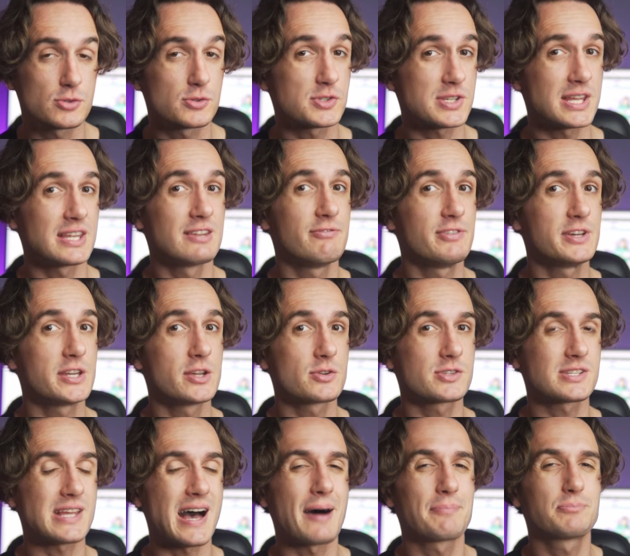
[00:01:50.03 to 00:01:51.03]
to send
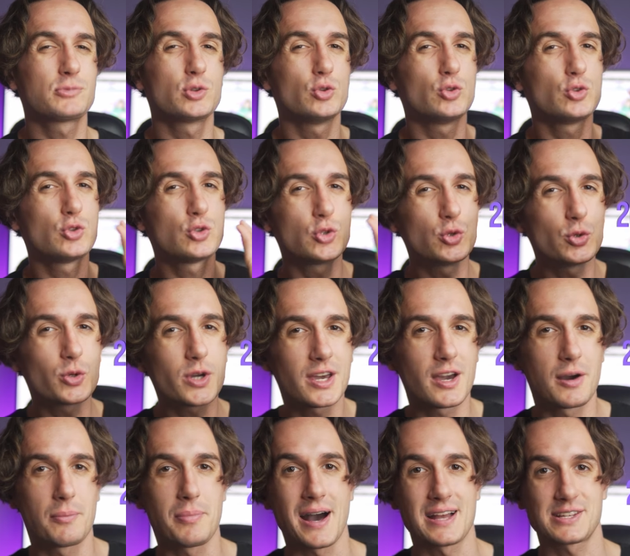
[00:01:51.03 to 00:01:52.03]
videos up to 2
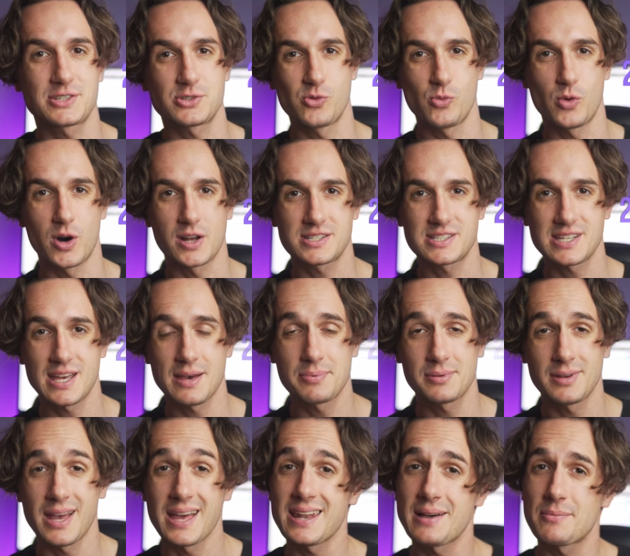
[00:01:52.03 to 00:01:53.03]
gigabytes on
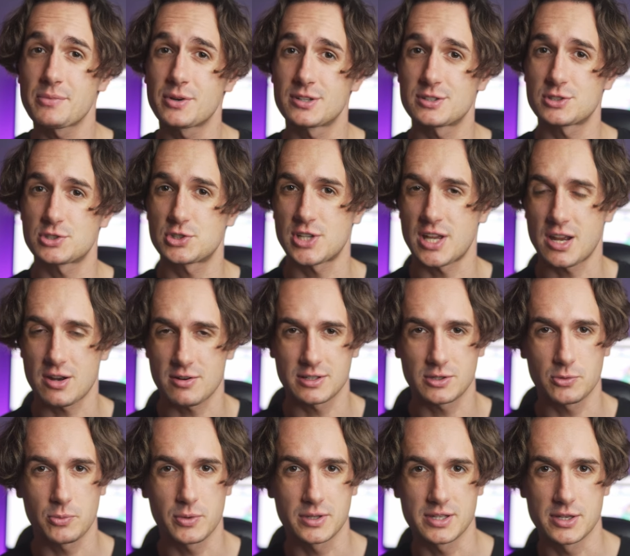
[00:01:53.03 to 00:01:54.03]
WhatsApp and I'm gonna share
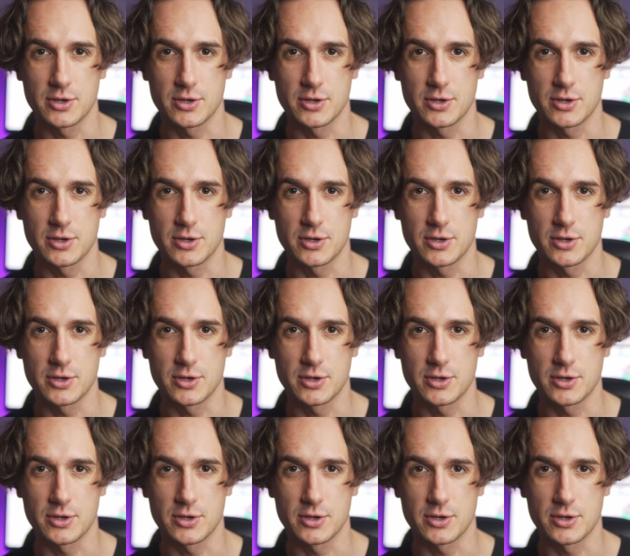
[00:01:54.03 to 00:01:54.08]
it with